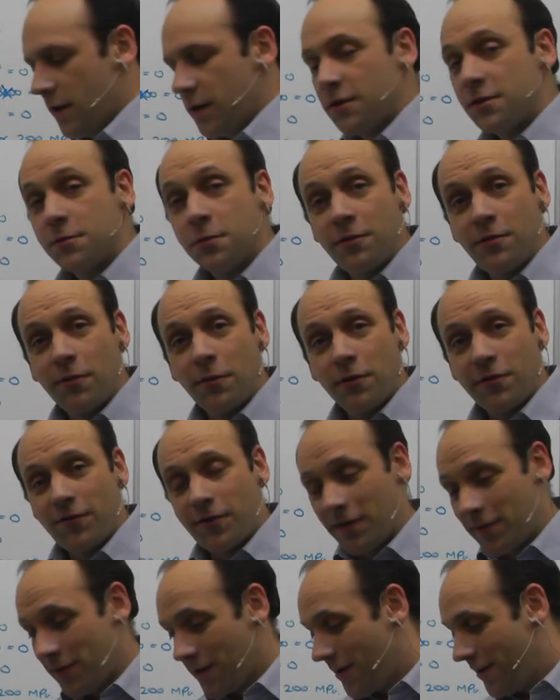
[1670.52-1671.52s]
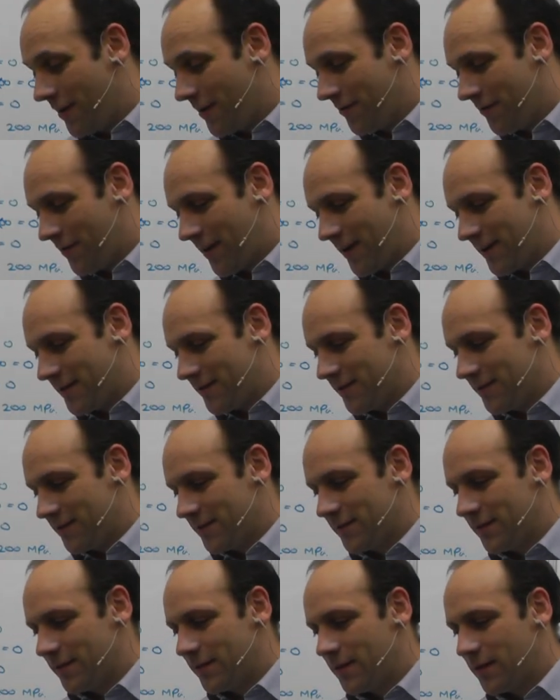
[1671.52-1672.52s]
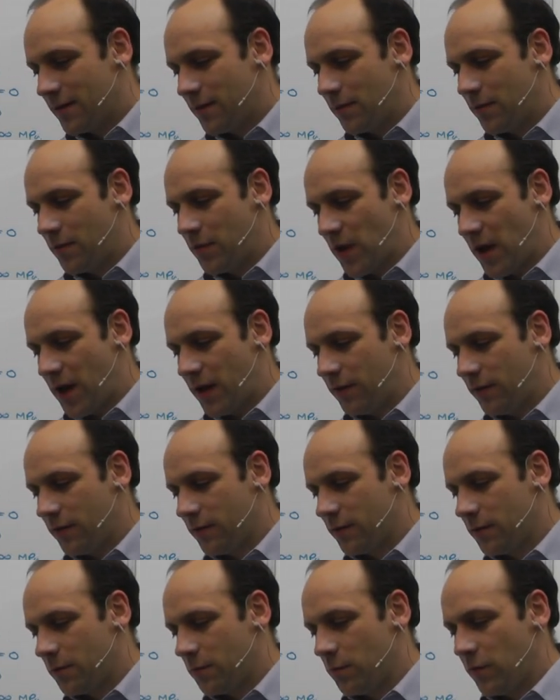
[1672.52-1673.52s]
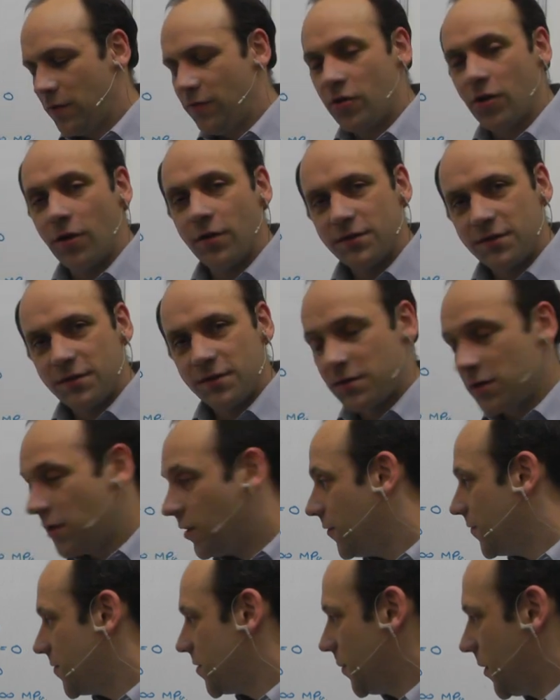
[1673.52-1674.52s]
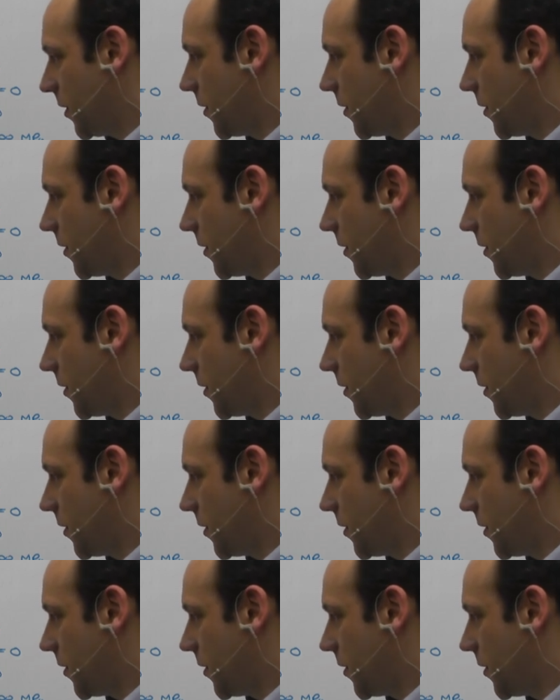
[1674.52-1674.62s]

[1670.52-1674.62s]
So if you want to find the eigenvectors, then we've got to solve some